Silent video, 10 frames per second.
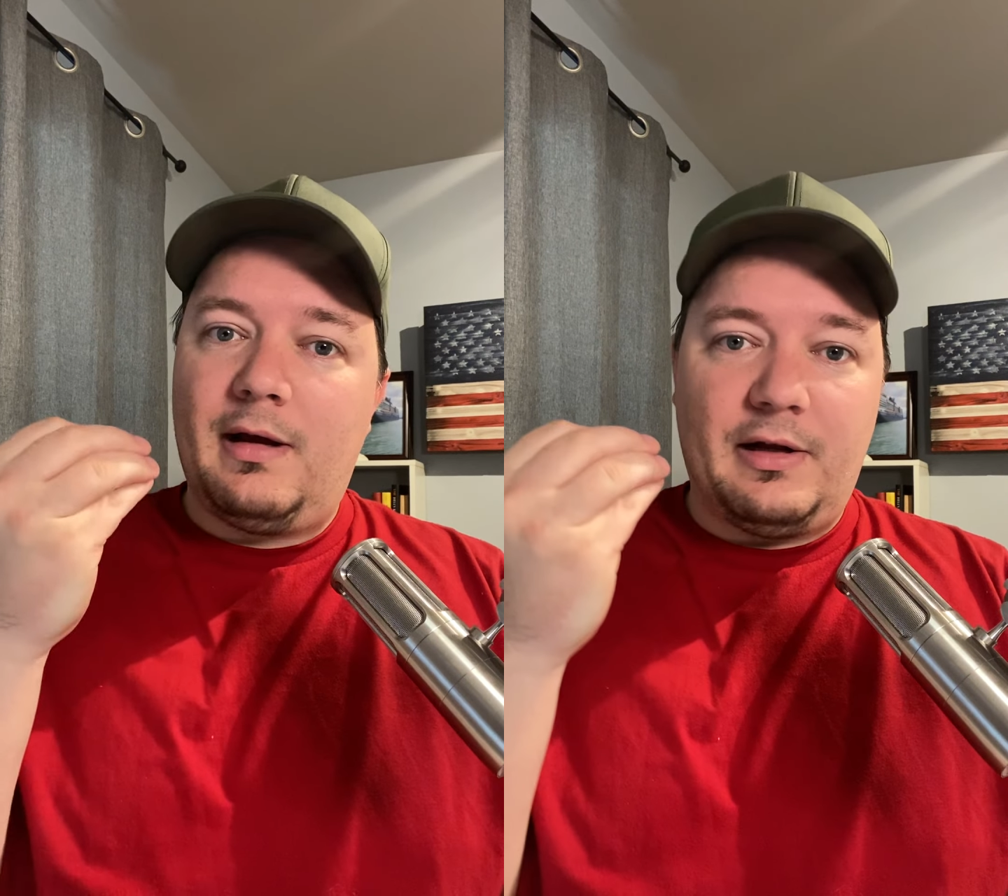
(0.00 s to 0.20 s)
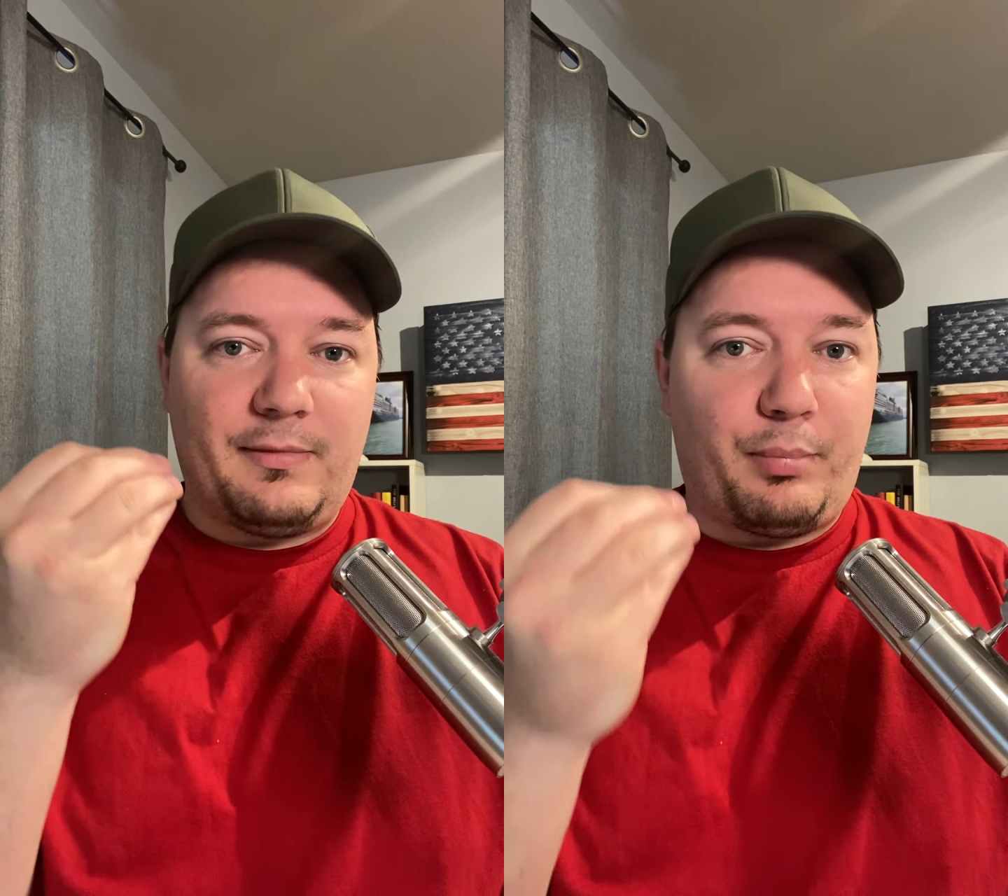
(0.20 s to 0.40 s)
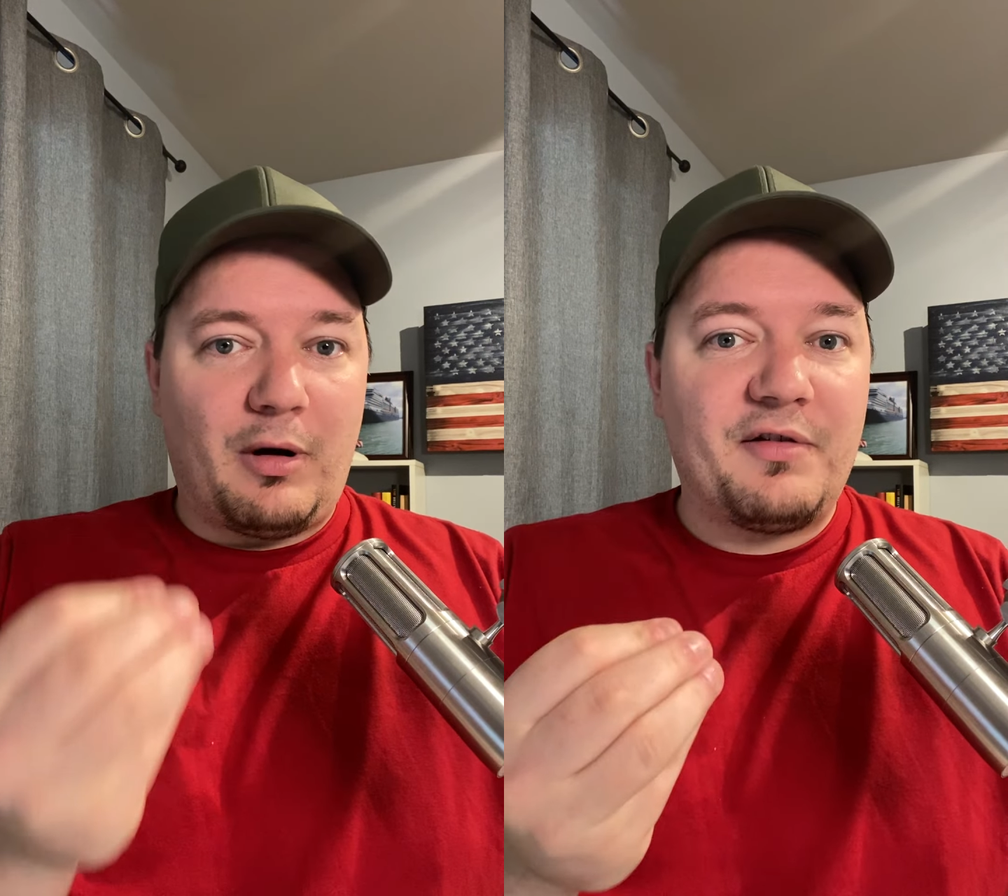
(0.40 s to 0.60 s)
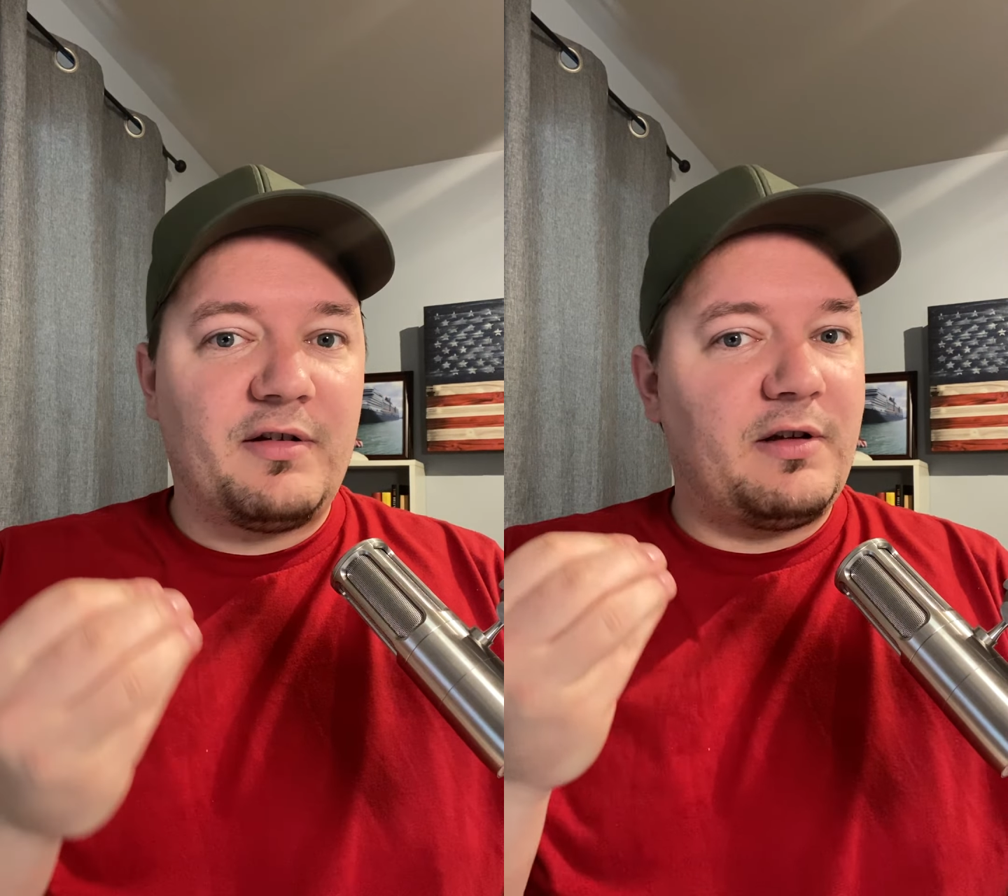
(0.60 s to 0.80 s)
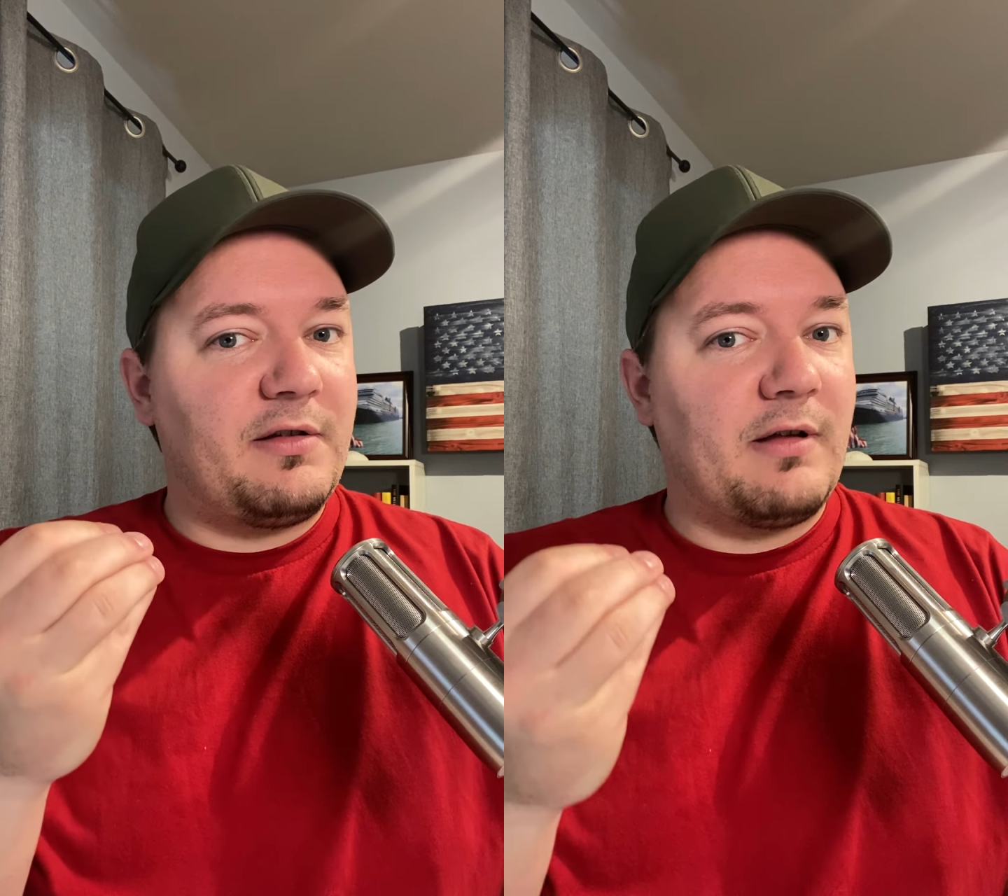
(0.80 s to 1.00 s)
it's
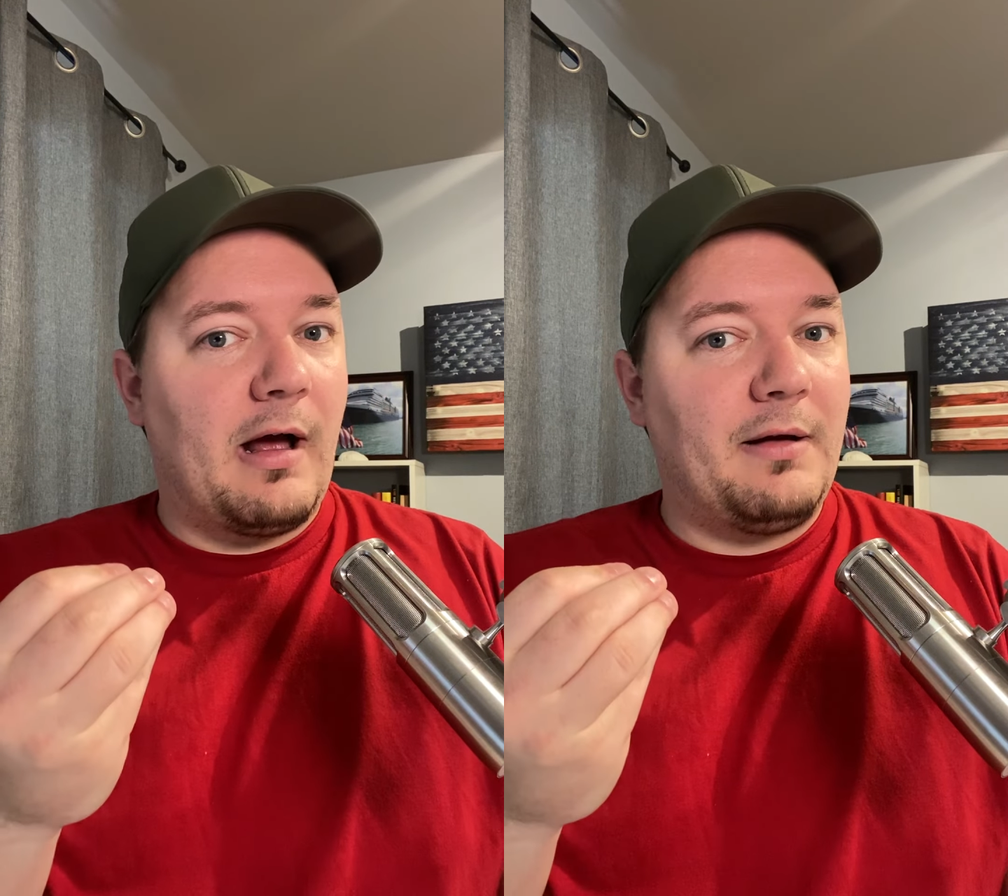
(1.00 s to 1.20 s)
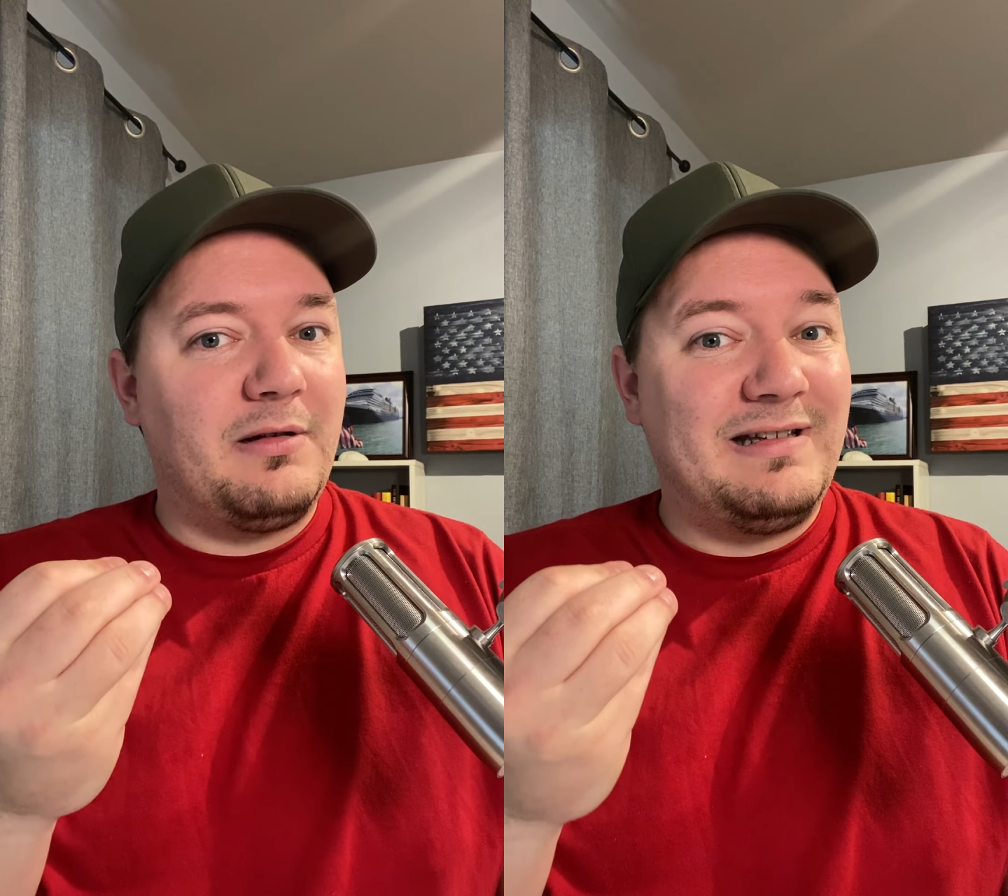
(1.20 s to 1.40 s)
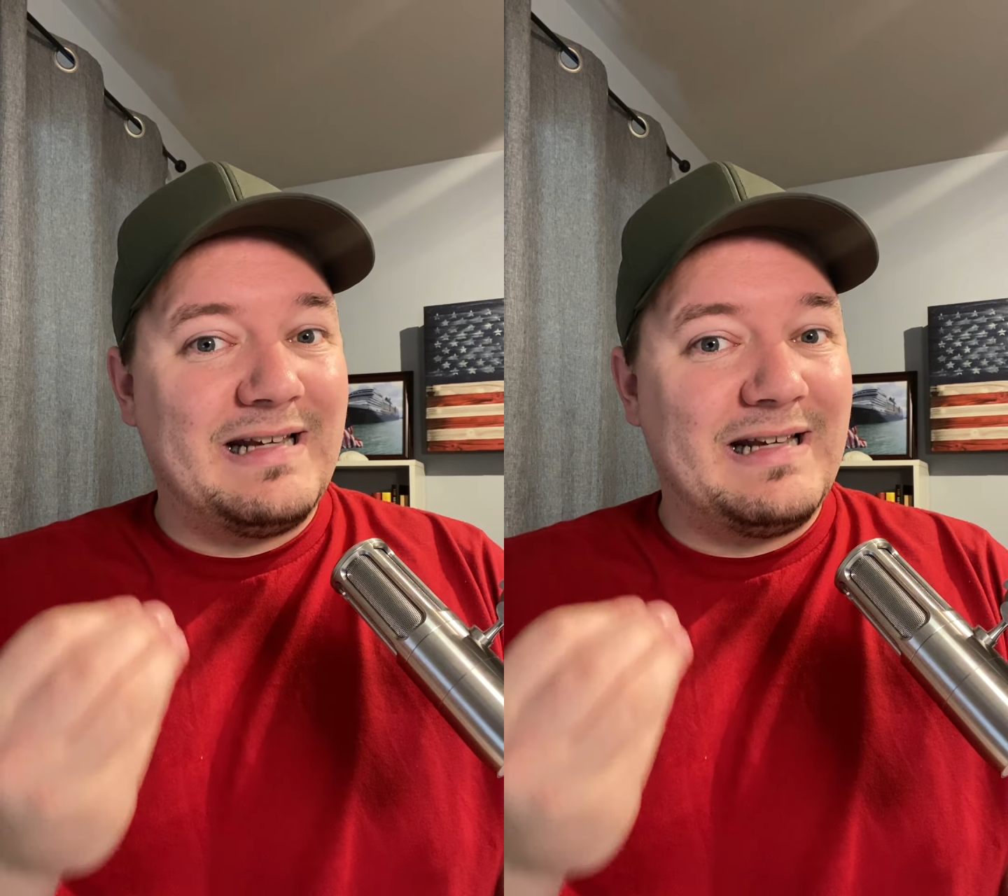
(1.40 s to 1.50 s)
present, it's not